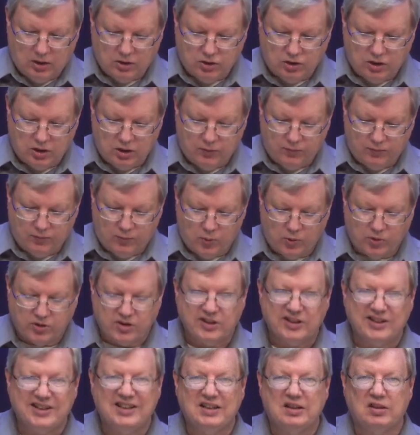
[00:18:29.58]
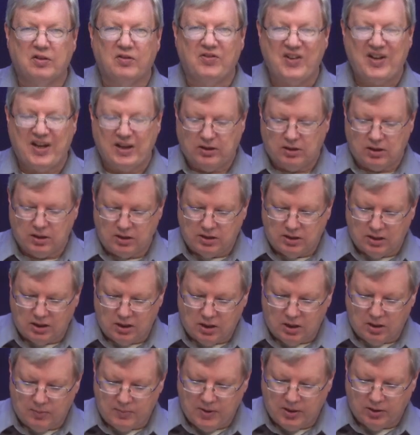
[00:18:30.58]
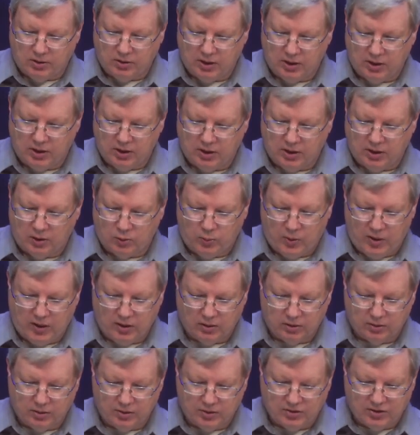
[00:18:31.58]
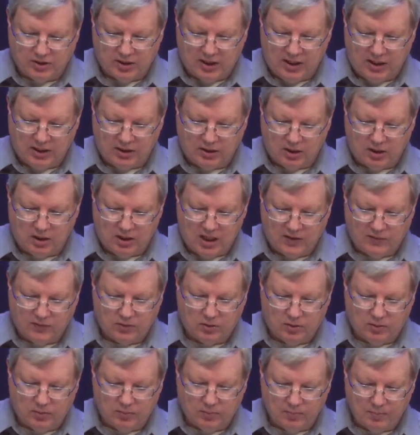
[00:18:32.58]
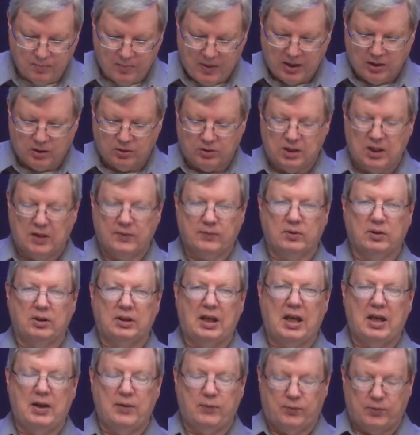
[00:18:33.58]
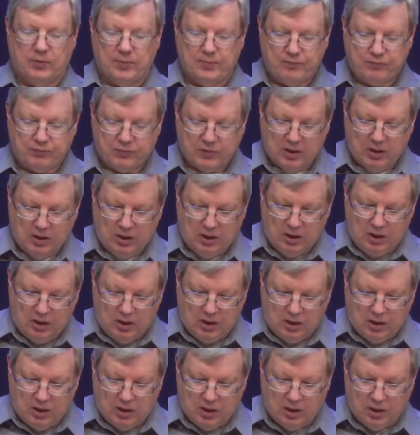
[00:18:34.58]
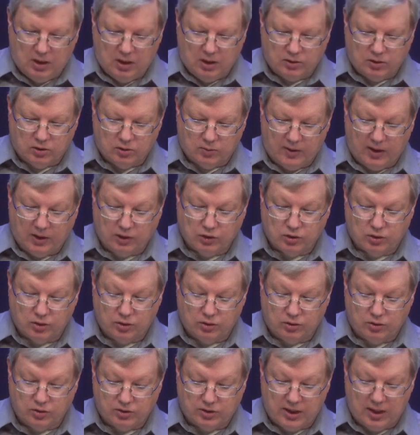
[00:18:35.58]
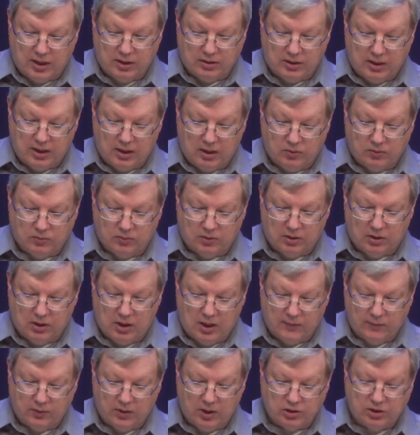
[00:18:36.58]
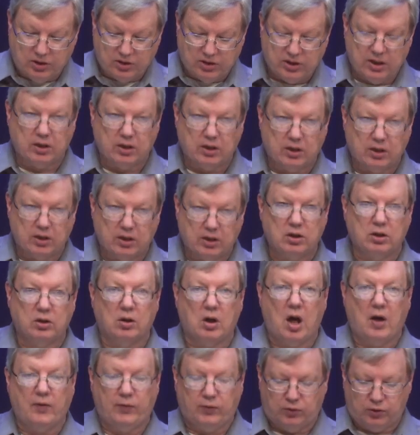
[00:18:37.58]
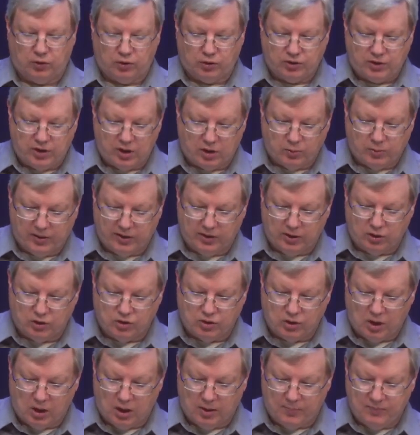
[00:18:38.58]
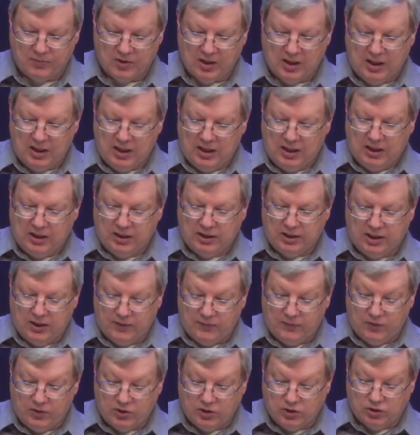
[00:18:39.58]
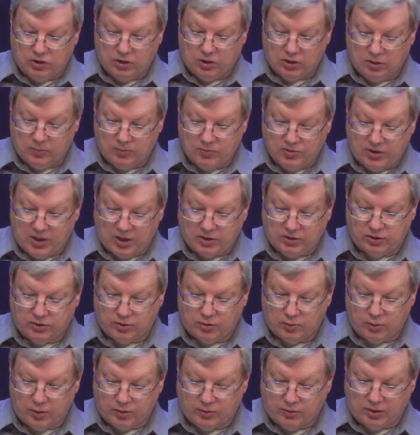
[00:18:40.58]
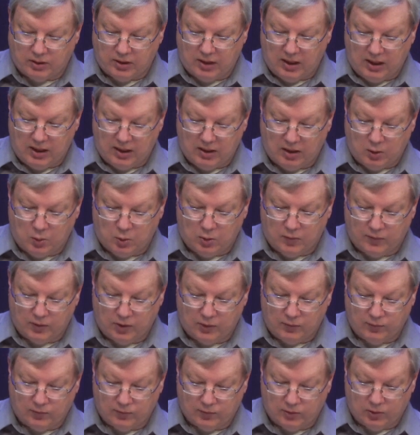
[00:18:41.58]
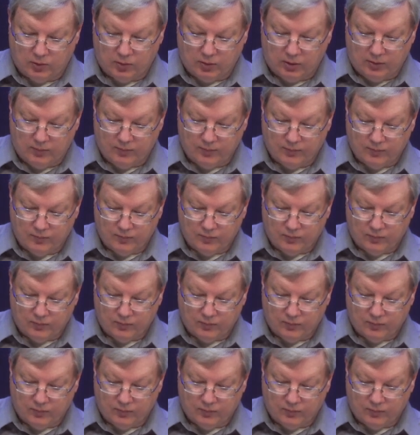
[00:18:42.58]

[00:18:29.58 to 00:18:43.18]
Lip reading: She forcefully defended Mayor Ted Wheeler, saying the mayor never gave direction to stand down, never, and she said her officers did a really good job given the circumstances throughout the day, and they were very fluid.